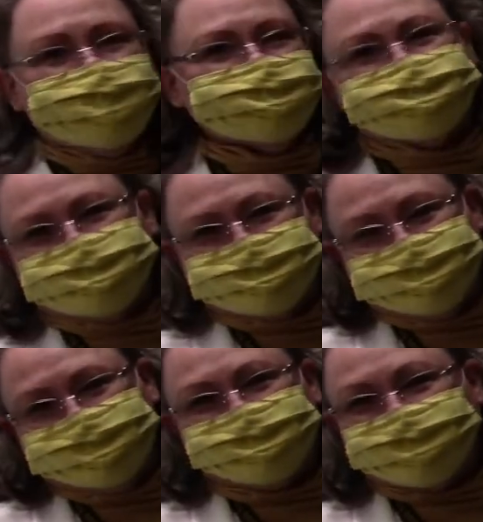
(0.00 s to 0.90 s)
kinds of
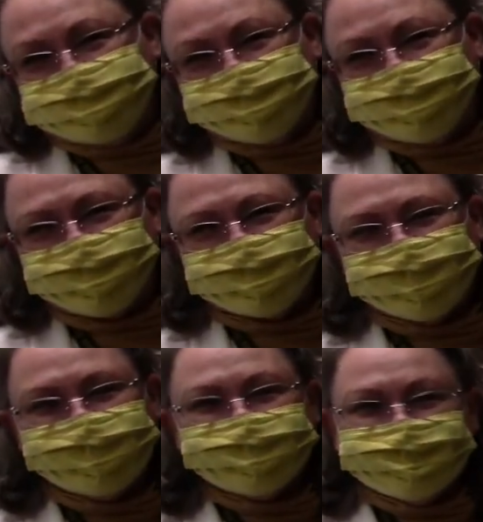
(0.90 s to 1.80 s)
stuff.
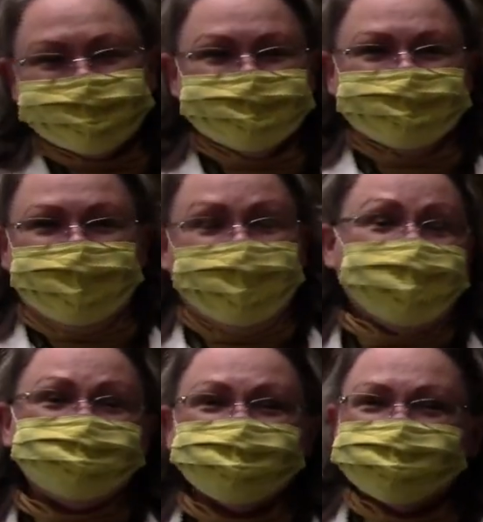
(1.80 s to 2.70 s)
Okay? I
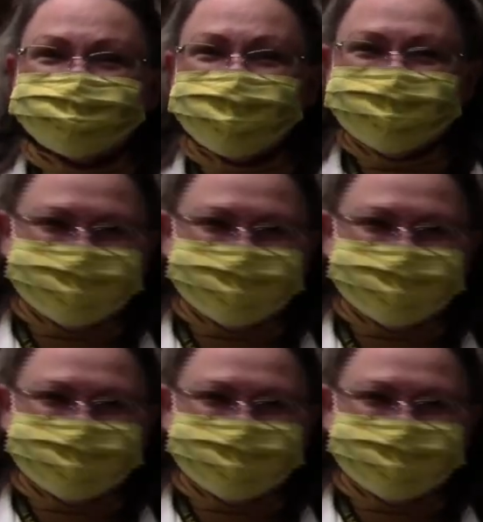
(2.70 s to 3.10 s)
hope you enjoy